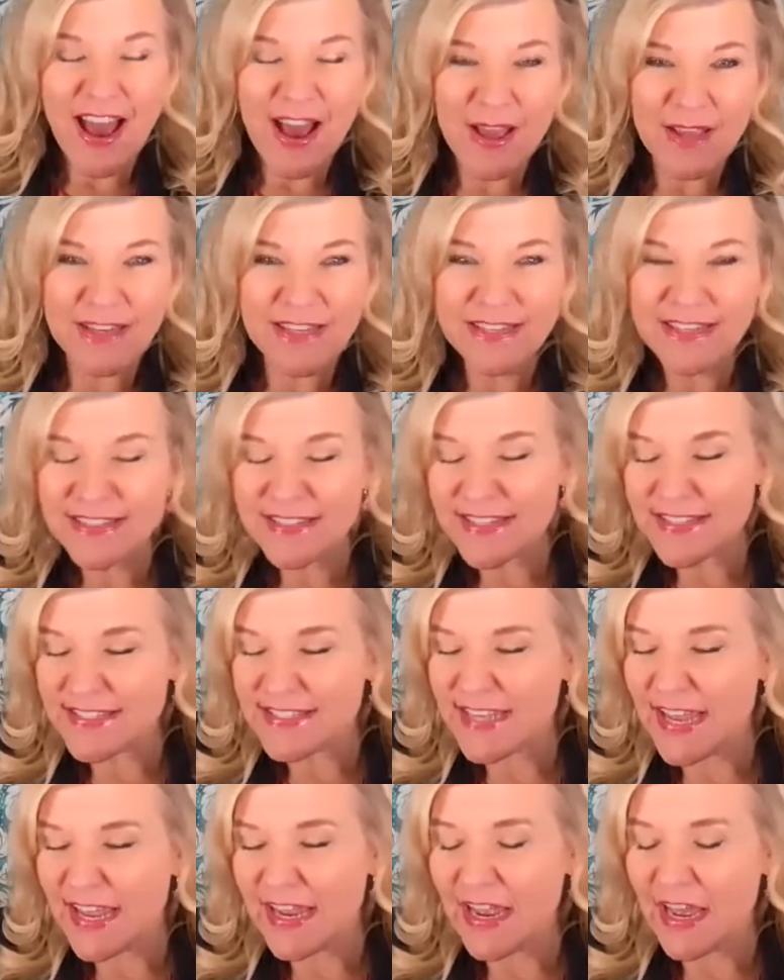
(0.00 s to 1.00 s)
he didn't just
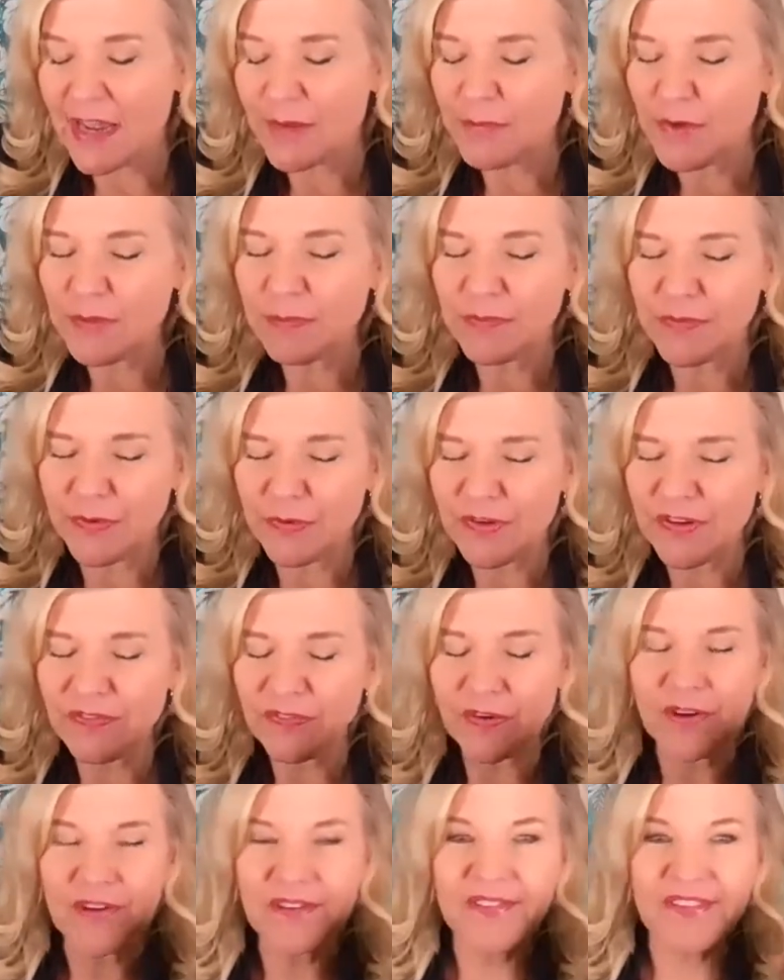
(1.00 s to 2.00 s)
say, I bring beauty
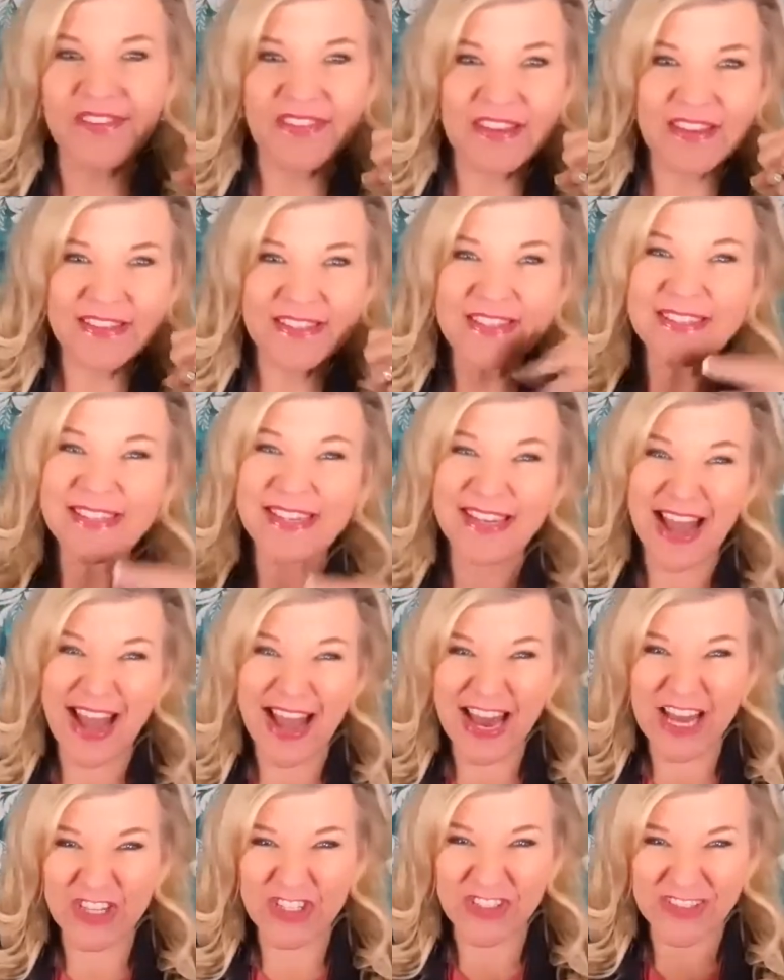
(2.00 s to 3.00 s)
for ugly things. He said
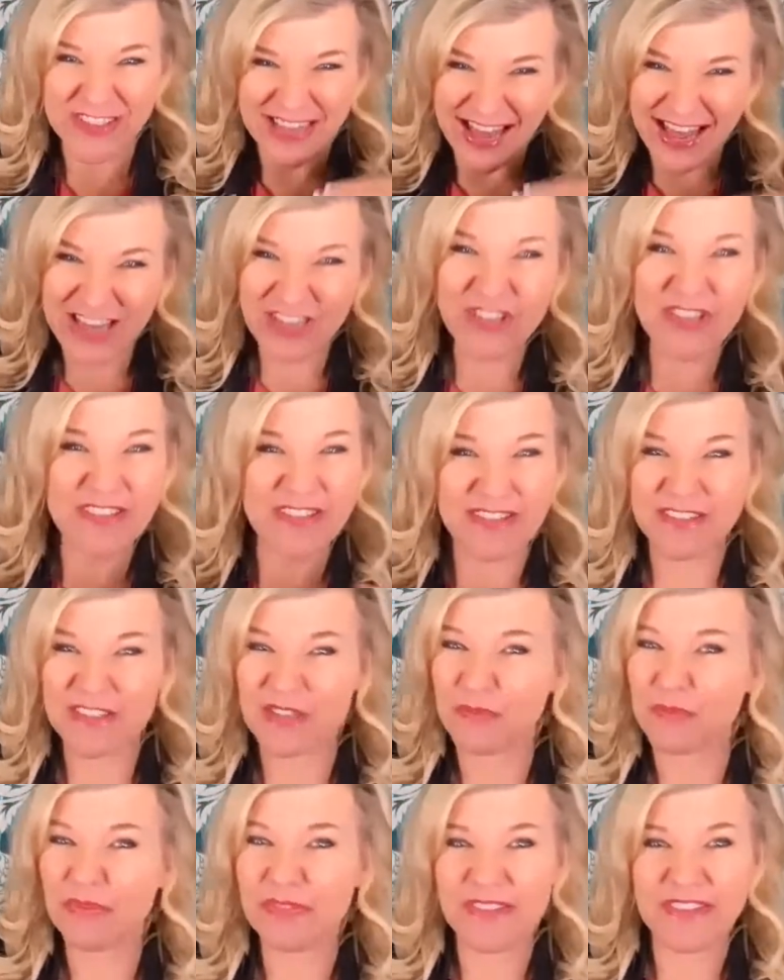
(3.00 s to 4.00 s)
ashes. Ashes is
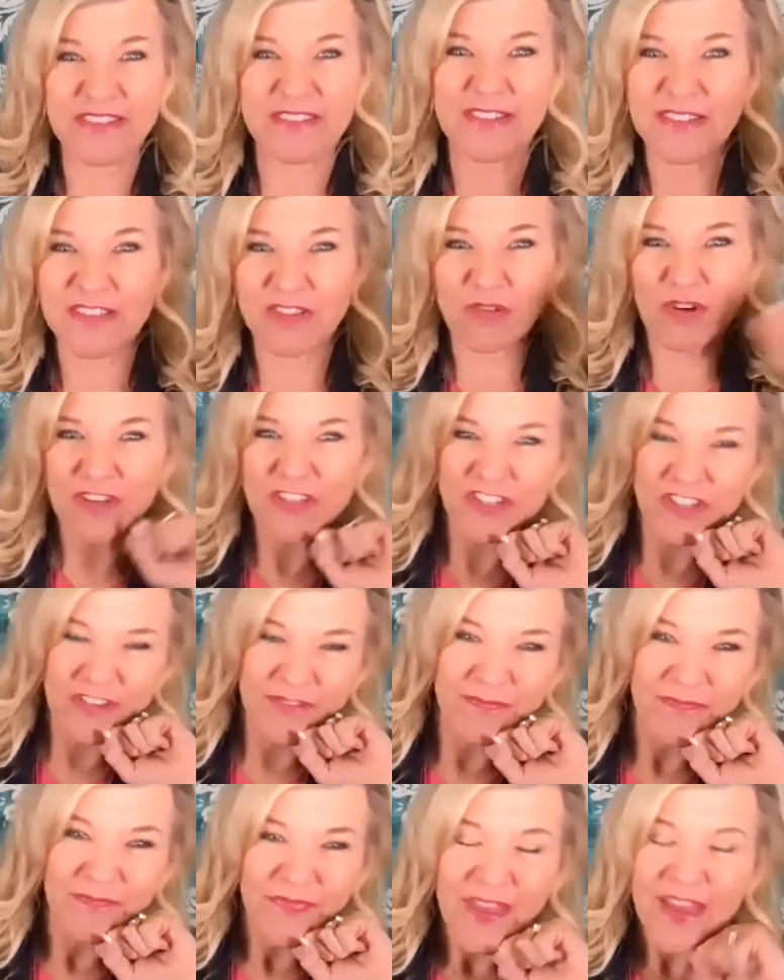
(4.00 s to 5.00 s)
complete
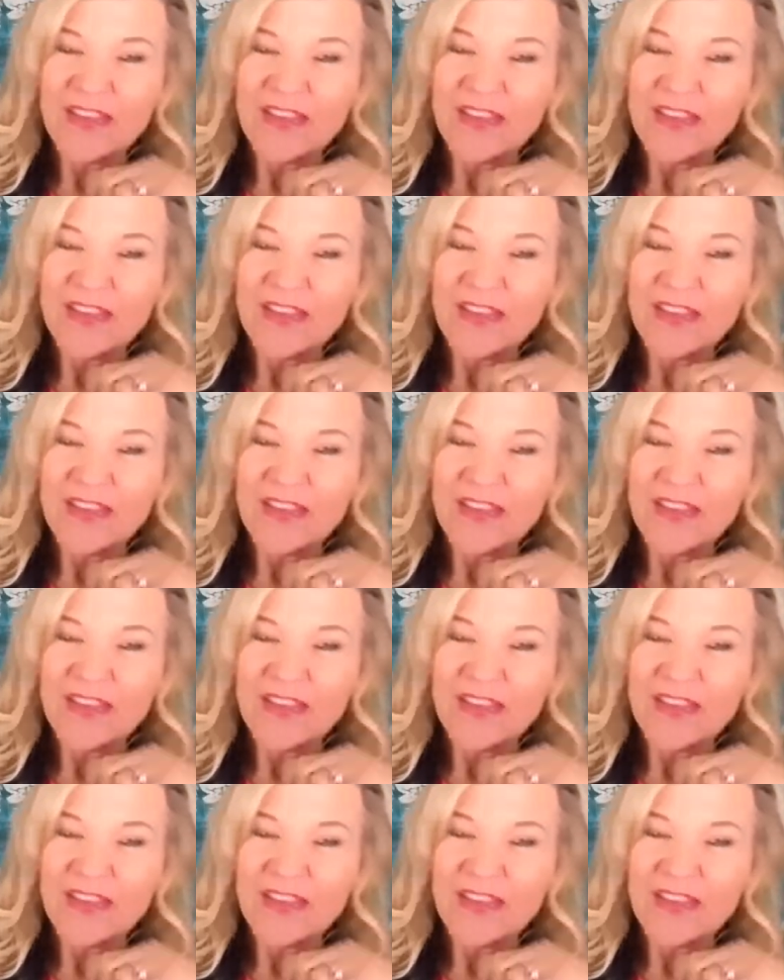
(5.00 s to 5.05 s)
destruction.